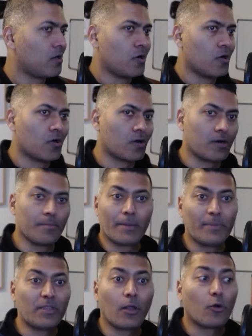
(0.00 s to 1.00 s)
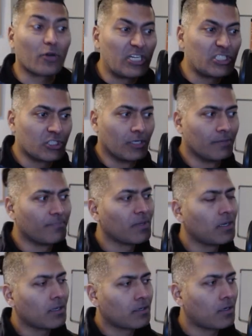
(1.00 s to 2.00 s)
or maybe the
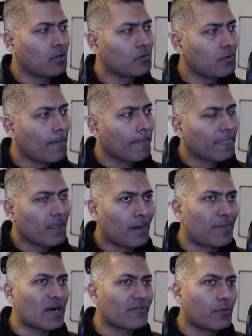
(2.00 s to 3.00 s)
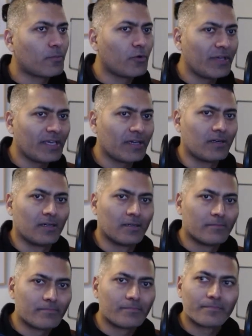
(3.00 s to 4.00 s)
location. Now, apart from
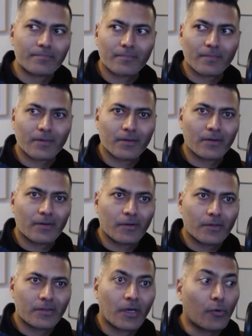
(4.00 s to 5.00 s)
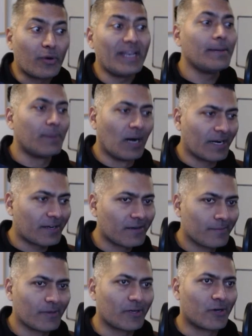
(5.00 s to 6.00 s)
doing the reading
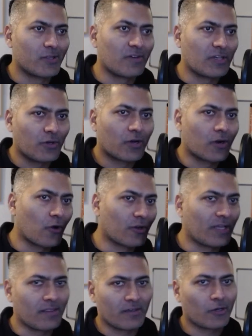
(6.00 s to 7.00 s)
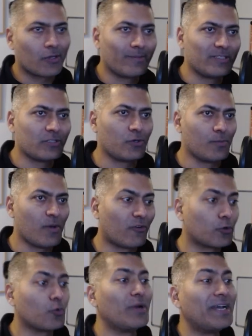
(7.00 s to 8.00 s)
part, because when you are organizing your images, you
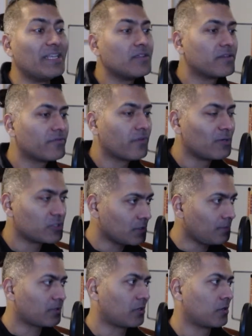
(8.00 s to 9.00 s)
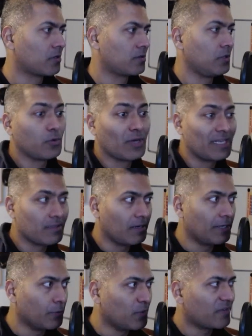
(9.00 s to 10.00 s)
may want to read this information, because you can
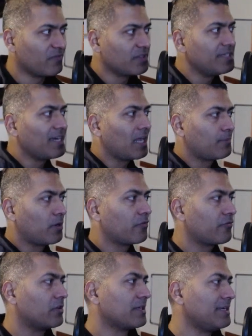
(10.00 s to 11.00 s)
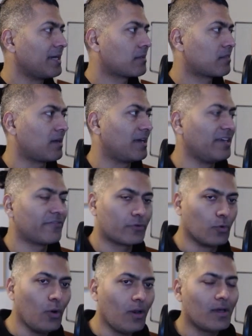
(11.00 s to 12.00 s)
easily do it with the help of
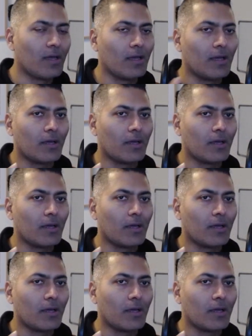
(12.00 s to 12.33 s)
exiftool.